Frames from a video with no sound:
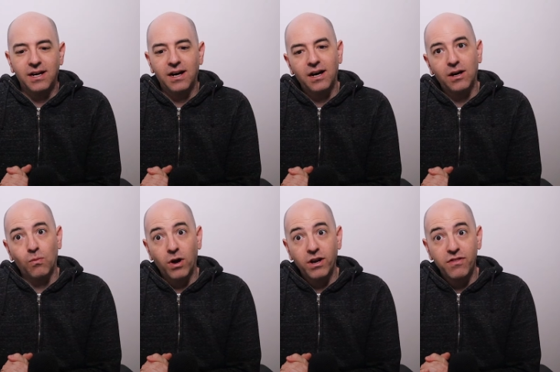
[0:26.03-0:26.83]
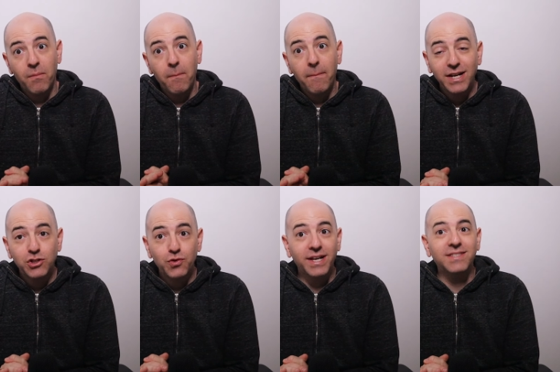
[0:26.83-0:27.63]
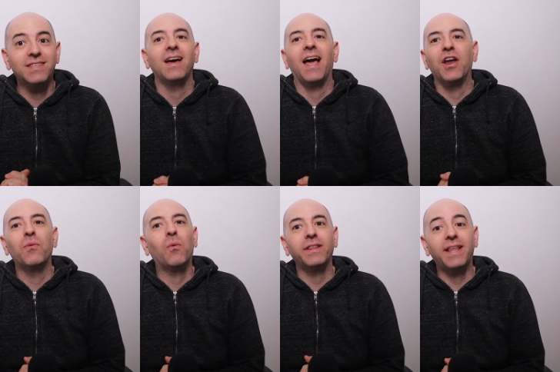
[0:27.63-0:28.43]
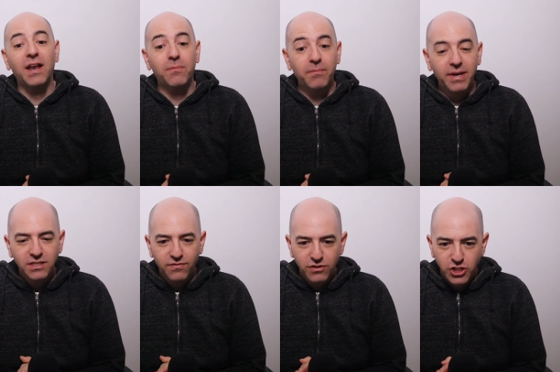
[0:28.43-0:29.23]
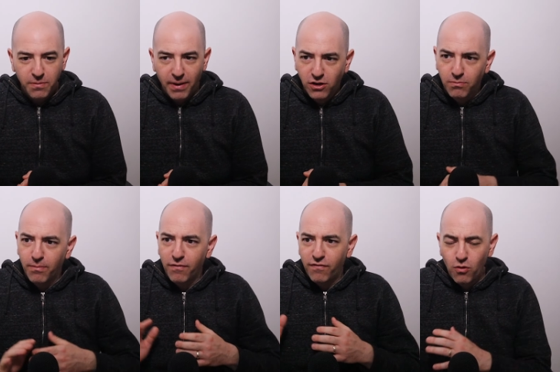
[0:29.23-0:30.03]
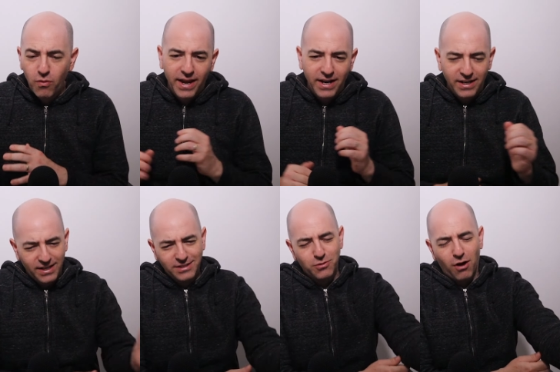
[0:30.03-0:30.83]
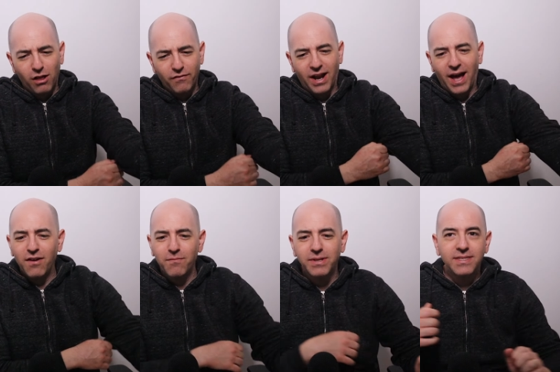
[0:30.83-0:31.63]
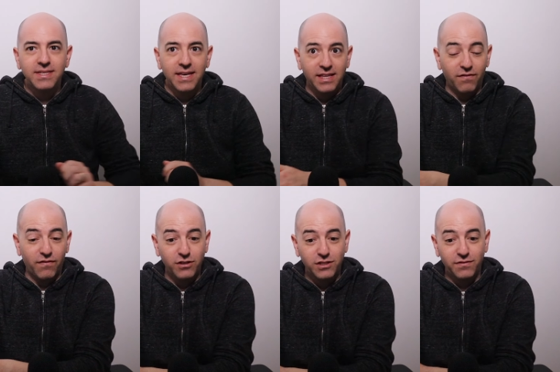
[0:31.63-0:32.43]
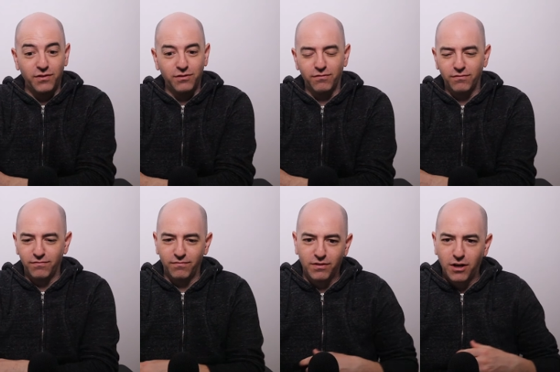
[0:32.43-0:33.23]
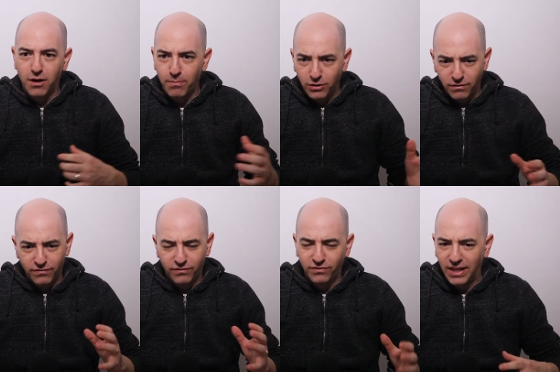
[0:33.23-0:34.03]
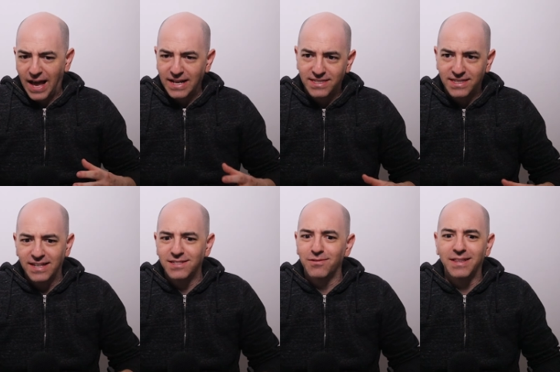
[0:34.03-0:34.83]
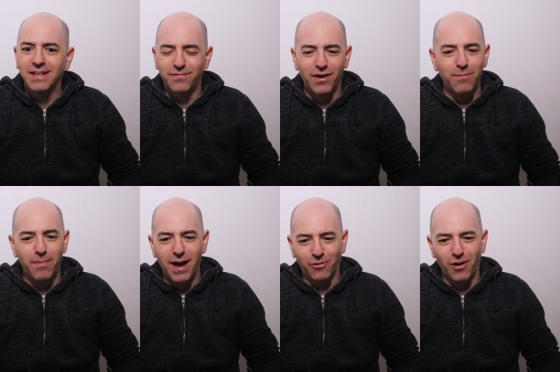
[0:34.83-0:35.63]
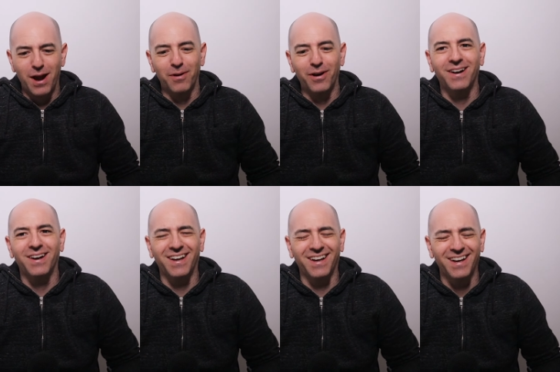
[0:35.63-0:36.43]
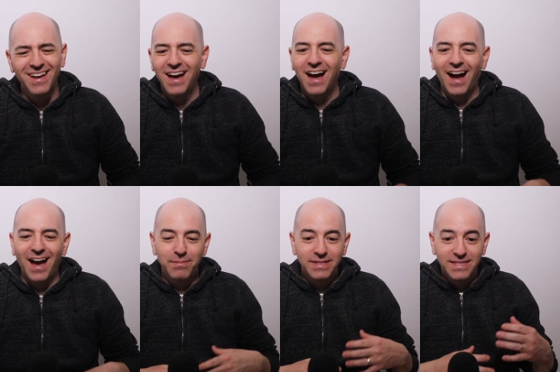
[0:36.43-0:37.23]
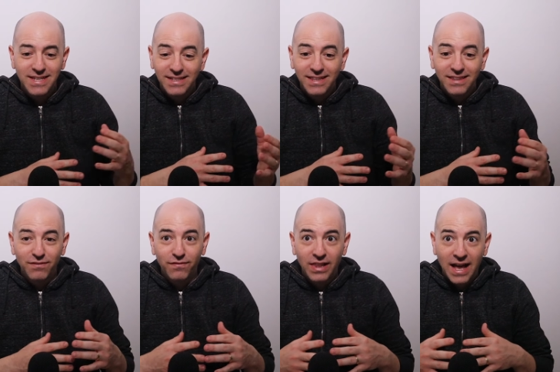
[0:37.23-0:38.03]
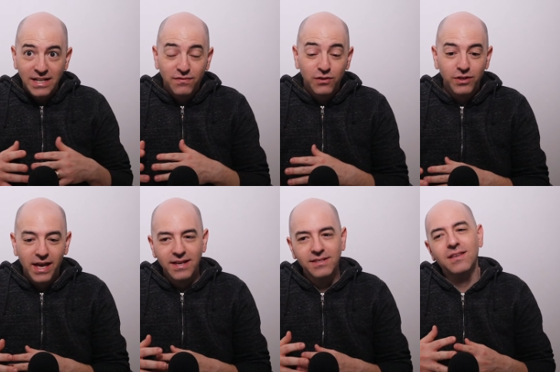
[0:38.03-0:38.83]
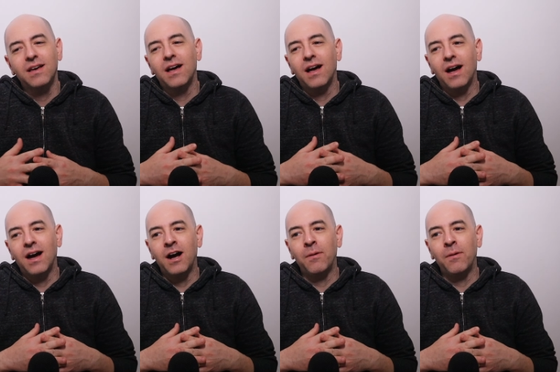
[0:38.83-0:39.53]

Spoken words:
one of the metrics. What that means for Shiba Inu. But before we get into all of it, I have been seeing in the first few couple of last days, right? That's very bad grammar. I've been seeing the last few days a